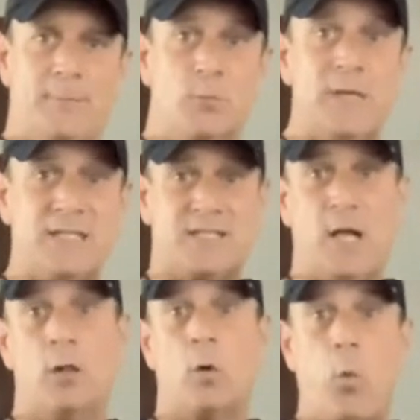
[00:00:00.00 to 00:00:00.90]
We
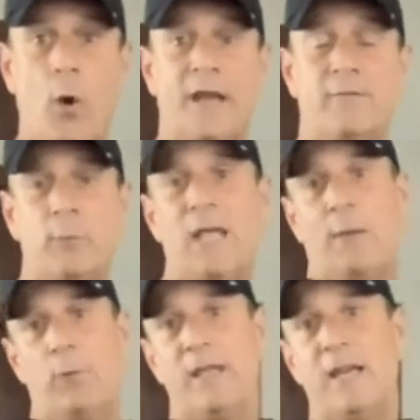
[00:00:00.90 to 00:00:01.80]
sell quite a,
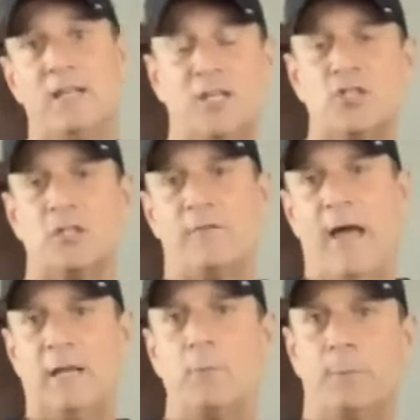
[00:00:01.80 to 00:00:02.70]
in addition to
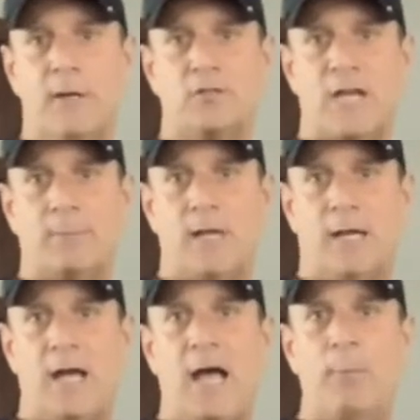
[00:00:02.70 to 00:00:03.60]

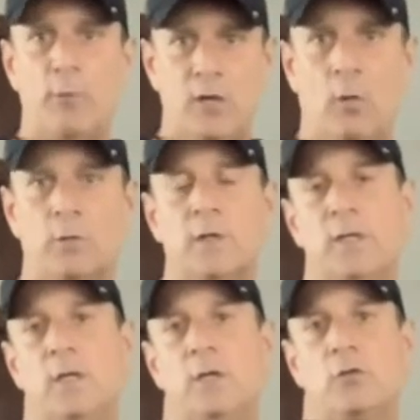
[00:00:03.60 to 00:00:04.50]
VacuumRepairShop.com, we own
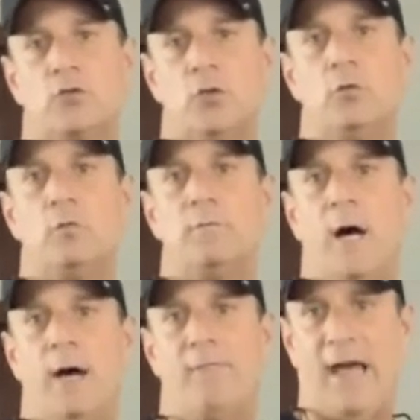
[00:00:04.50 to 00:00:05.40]
two
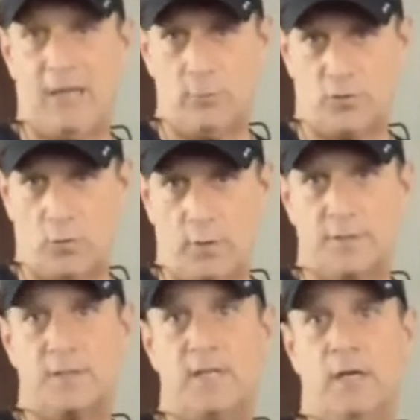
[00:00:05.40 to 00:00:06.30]
vacuum
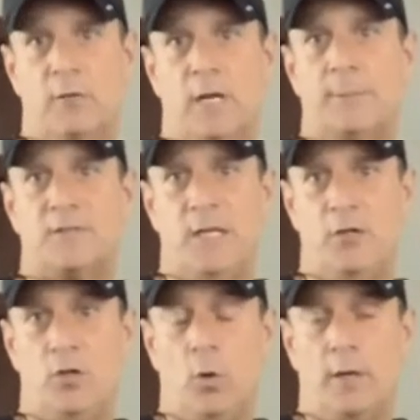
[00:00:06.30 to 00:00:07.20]
stores here in upstate
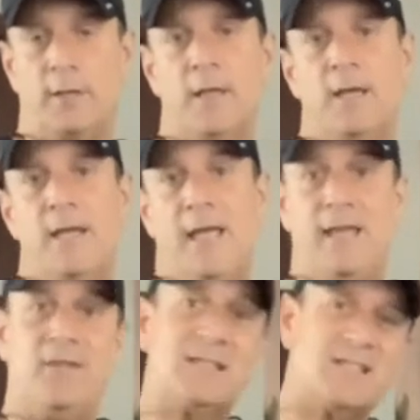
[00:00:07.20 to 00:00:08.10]
New York.
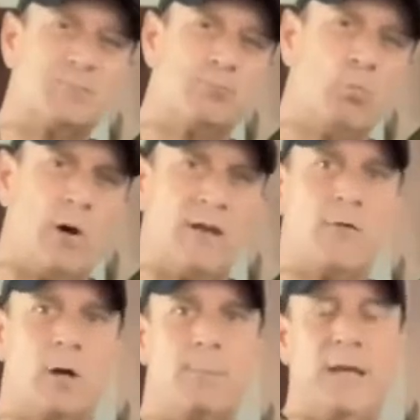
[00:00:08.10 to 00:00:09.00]
And this is one of
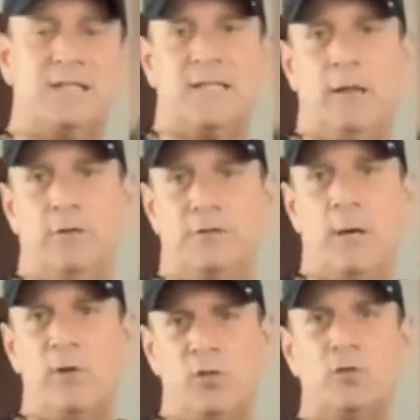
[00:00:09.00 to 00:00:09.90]
our best sellers. Now,
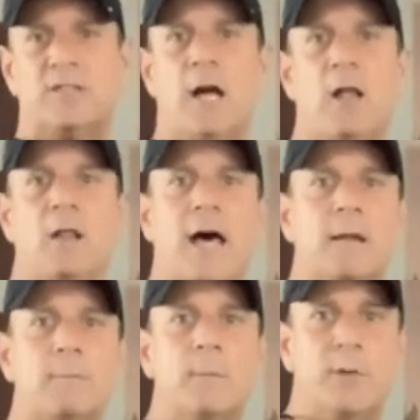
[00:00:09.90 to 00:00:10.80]
we do sell a lot
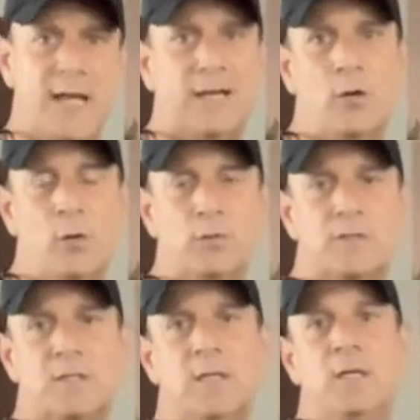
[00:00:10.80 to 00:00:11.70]
of
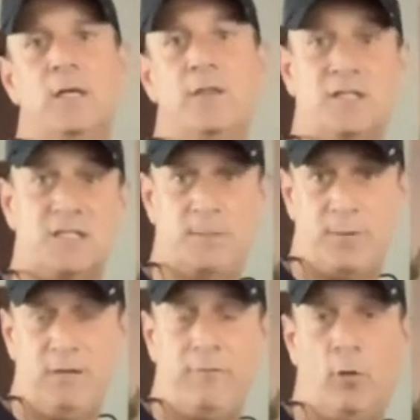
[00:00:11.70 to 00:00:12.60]
Bonnecos. This is a
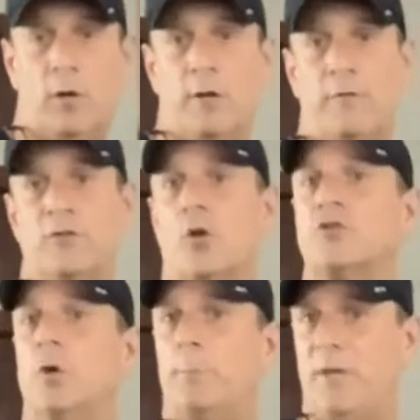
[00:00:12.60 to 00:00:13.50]
P400. There's
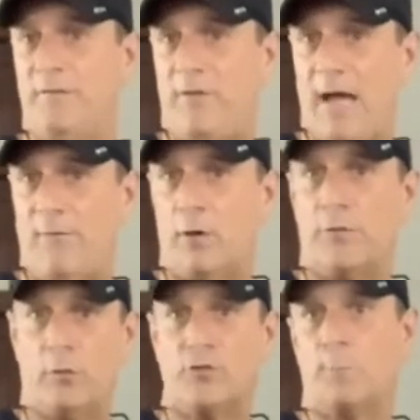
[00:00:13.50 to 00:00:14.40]
also a P500.
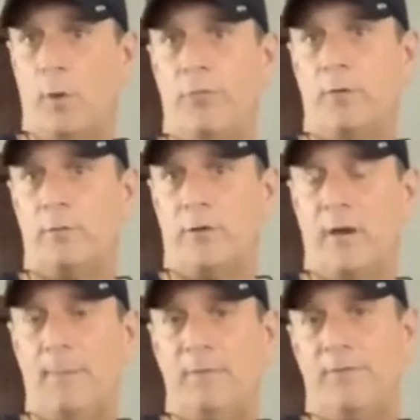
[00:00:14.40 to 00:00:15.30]
Those are both their
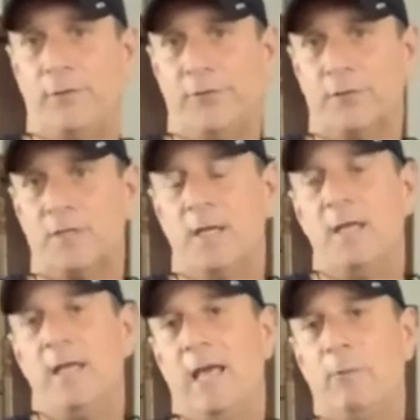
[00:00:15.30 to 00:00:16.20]
HEPA filters.
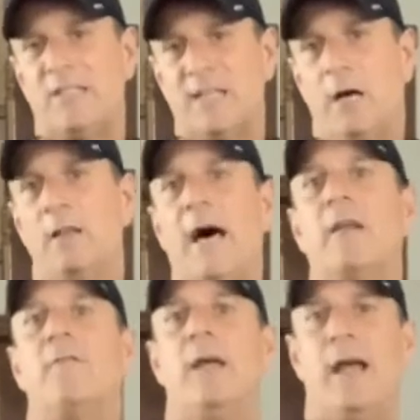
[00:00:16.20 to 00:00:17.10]
And we sell a lot
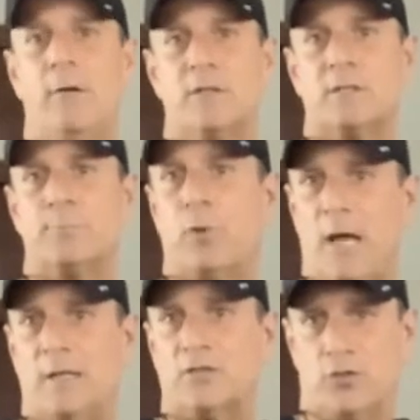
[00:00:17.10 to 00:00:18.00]
of Aris
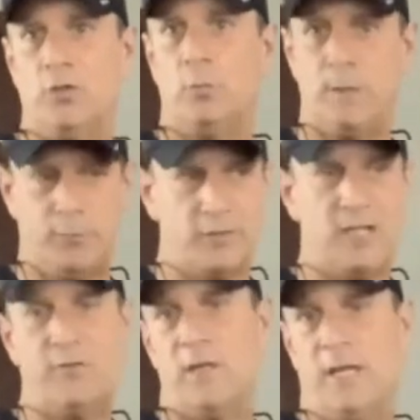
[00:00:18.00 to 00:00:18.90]
products too. We
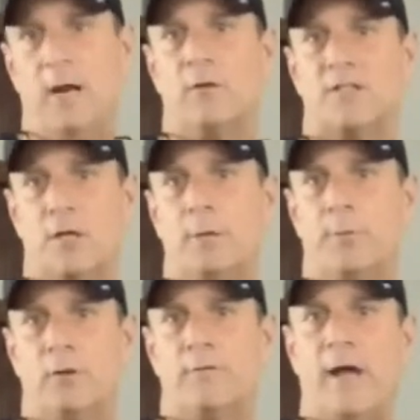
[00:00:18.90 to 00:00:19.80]
believe in the Aris air
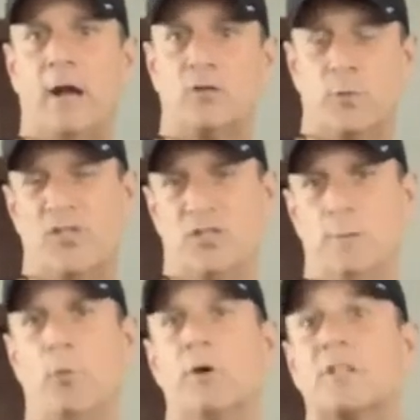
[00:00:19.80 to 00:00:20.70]
purifiers, which is a
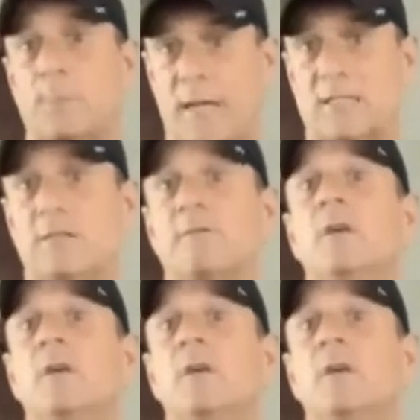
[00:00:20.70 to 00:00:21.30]
more expensive